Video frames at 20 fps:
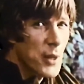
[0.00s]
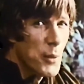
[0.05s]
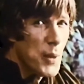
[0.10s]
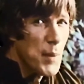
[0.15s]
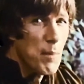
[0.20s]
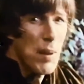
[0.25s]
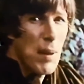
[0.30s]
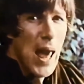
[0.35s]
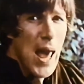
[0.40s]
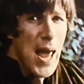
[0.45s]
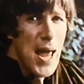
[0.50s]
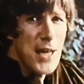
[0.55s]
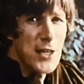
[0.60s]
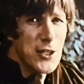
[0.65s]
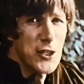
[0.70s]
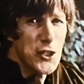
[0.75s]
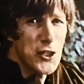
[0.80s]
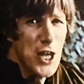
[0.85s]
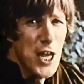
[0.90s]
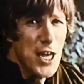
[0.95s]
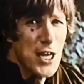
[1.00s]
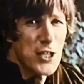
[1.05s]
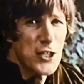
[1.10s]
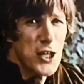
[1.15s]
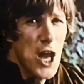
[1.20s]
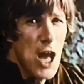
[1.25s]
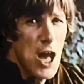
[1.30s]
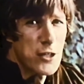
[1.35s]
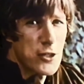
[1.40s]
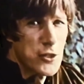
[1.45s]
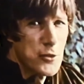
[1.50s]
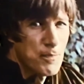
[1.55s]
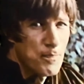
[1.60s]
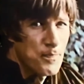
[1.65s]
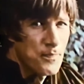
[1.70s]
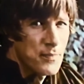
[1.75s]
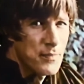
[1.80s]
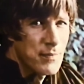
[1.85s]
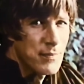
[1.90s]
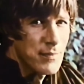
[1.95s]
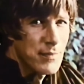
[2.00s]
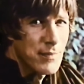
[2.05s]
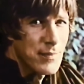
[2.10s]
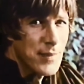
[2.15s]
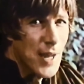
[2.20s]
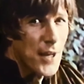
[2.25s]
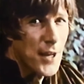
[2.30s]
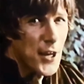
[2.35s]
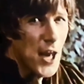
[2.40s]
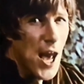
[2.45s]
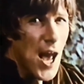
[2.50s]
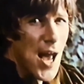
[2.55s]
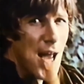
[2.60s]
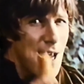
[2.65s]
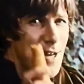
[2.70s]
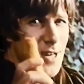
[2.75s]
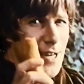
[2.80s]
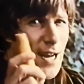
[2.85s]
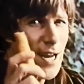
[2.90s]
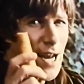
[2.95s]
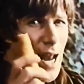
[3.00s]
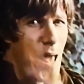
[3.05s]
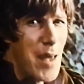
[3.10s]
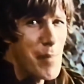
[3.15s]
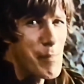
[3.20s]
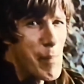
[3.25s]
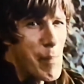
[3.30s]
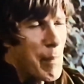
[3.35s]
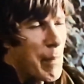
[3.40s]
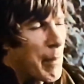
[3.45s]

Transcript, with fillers: We play and sing and dance, and I declaim.